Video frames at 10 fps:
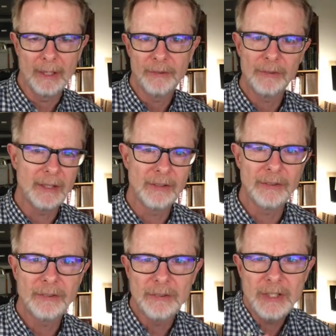It's
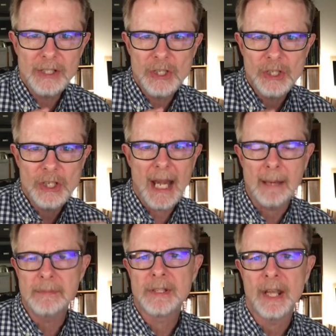it's just
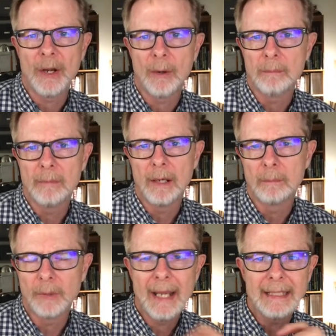shapes that are are
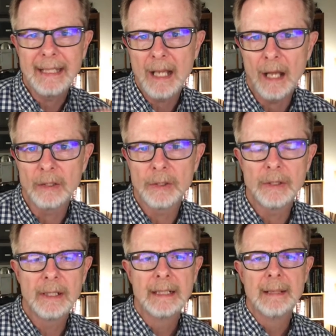brightly
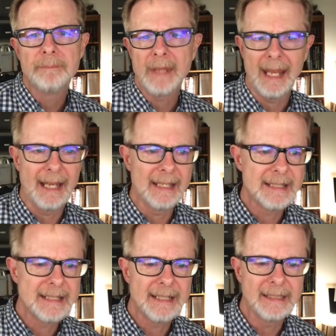colored,
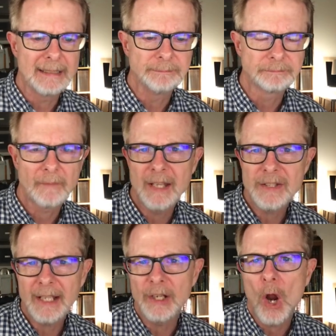and um, it's
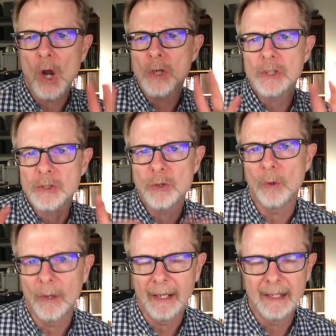like an art
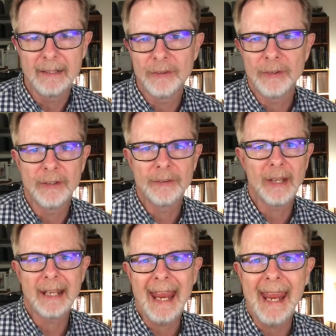toy. It's it's
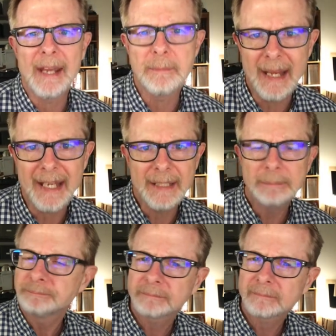like handmade,